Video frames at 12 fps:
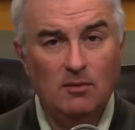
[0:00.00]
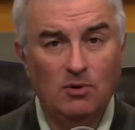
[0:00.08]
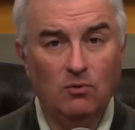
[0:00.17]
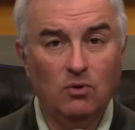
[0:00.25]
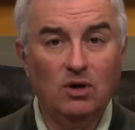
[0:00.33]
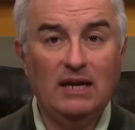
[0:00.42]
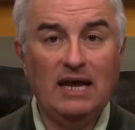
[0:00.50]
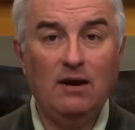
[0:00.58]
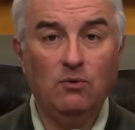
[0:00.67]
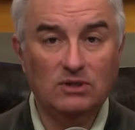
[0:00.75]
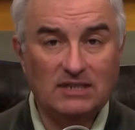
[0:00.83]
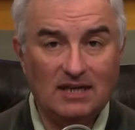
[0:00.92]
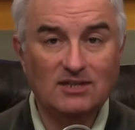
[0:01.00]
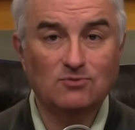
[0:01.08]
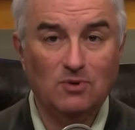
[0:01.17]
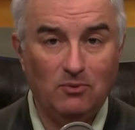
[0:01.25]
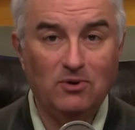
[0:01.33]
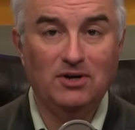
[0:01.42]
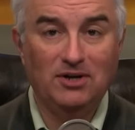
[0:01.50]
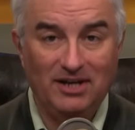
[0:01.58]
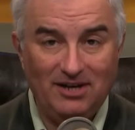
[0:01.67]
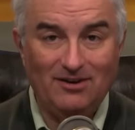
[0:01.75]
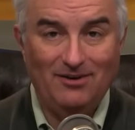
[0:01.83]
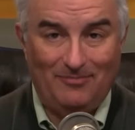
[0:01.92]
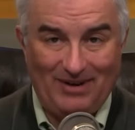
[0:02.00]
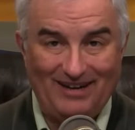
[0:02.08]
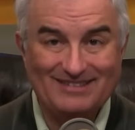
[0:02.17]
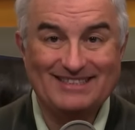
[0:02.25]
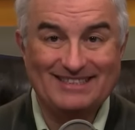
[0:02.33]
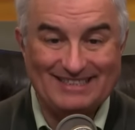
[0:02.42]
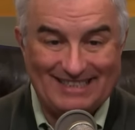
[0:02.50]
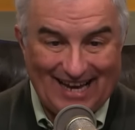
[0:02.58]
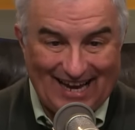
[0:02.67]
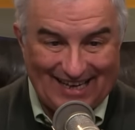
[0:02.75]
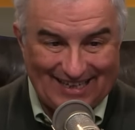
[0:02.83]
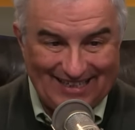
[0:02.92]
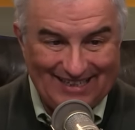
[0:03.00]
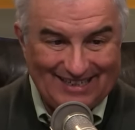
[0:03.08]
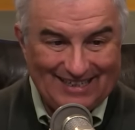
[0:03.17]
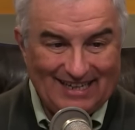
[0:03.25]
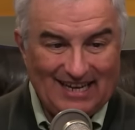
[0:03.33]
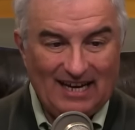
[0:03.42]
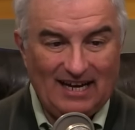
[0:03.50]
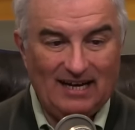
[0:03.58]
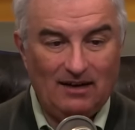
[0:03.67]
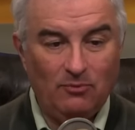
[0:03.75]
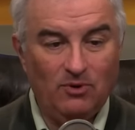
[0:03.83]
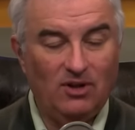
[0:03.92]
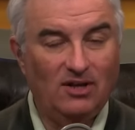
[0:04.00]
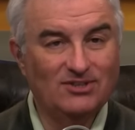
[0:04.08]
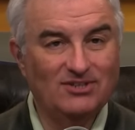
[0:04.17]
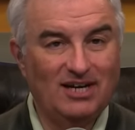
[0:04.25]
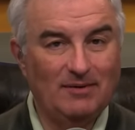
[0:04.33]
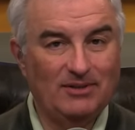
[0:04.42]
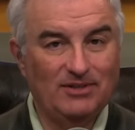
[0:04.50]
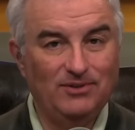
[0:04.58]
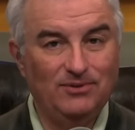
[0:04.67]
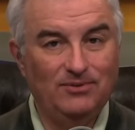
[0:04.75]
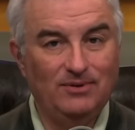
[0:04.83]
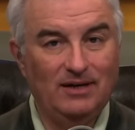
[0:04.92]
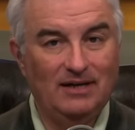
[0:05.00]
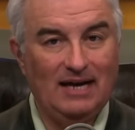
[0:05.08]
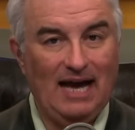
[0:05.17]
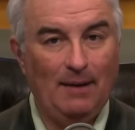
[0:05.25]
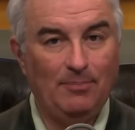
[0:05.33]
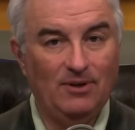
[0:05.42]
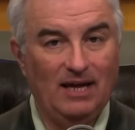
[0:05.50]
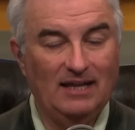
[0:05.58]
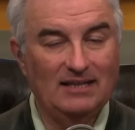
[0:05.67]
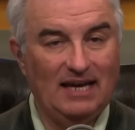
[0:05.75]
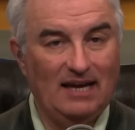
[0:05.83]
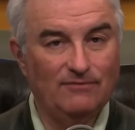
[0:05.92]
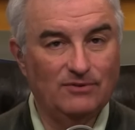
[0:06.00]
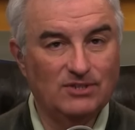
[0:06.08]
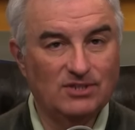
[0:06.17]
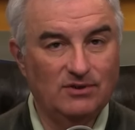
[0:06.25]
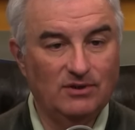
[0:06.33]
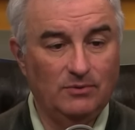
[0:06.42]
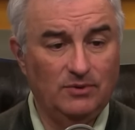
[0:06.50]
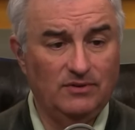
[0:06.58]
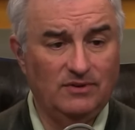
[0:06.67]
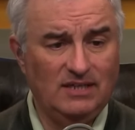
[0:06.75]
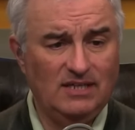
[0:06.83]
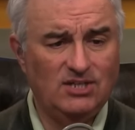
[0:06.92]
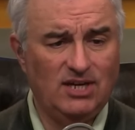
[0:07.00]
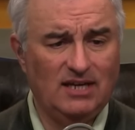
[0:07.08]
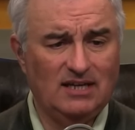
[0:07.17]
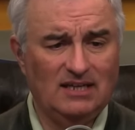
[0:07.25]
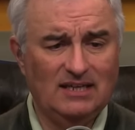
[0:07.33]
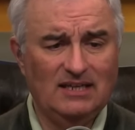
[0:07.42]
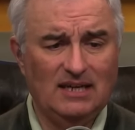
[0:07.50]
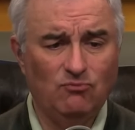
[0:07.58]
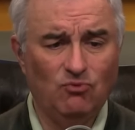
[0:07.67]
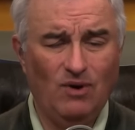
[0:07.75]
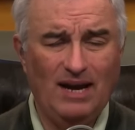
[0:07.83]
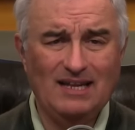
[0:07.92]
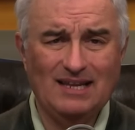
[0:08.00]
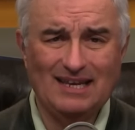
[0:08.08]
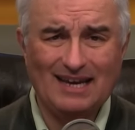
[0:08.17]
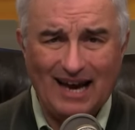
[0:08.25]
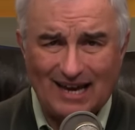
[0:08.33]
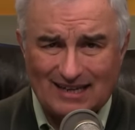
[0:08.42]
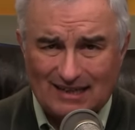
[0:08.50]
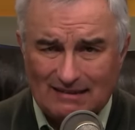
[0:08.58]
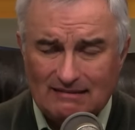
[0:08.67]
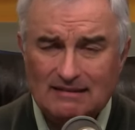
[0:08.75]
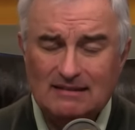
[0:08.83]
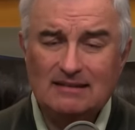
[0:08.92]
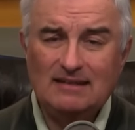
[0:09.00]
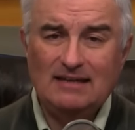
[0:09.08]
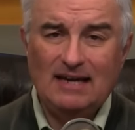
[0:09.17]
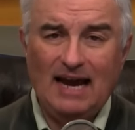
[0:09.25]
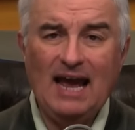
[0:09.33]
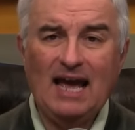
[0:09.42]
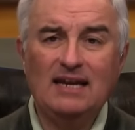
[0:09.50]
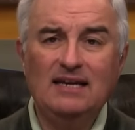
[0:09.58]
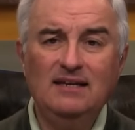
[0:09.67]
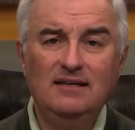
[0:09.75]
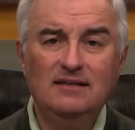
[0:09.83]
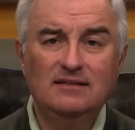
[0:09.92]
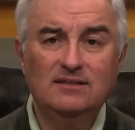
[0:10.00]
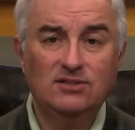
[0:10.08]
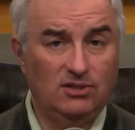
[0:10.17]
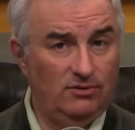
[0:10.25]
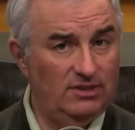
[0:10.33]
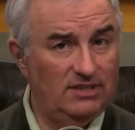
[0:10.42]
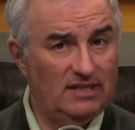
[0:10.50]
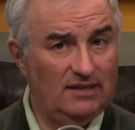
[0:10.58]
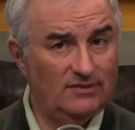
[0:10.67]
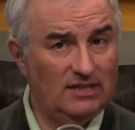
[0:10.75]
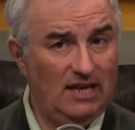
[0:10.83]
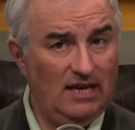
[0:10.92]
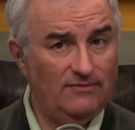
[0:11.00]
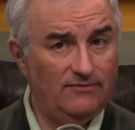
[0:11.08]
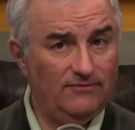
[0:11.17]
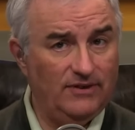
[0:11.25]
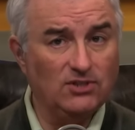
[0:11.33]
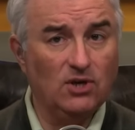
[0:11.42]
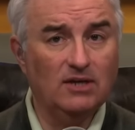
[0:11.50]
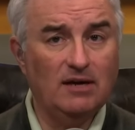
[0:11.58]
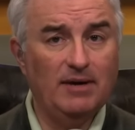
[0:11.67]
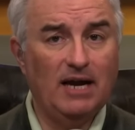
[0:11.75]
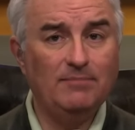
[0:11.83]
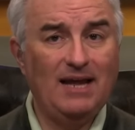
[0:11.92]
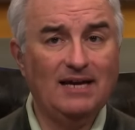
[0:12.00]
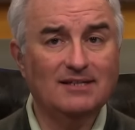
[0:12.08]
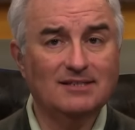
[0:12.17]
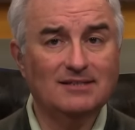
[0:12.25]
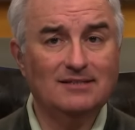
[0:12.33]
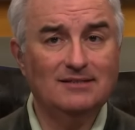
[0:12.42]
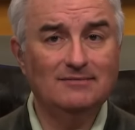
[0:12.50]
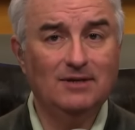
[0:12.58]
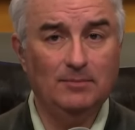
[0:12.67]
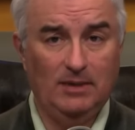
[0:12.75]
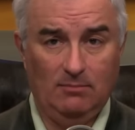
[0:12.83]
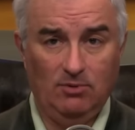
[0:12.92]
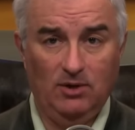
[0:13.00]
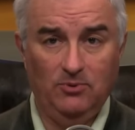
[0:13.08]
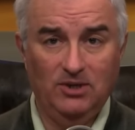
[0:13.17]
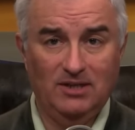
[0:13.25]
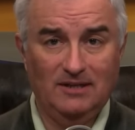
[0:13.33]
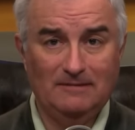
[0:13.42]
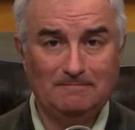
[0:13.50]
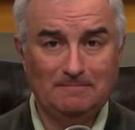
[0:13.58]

but Rene will tell us what we're going to hear about today. Uh, we'll also talk about the new uh, Apple ad, the ad for Siri with D J Khaled and Ray Liotta, and Siri saves a life. It's all coming up next on MacBreak Weekly.